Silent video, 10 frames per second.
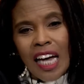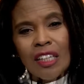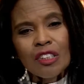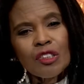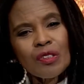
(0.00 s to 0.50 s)

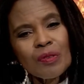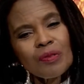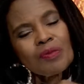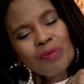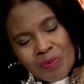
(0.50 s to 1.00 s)
One of
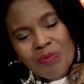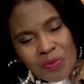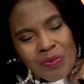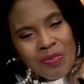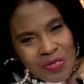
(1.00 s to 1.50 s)
the
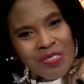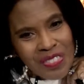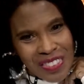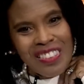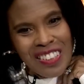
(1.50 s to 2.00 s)

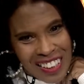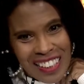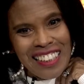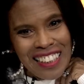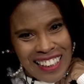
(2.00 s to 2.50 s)

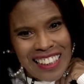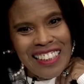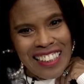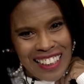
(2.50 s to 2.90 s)
one of the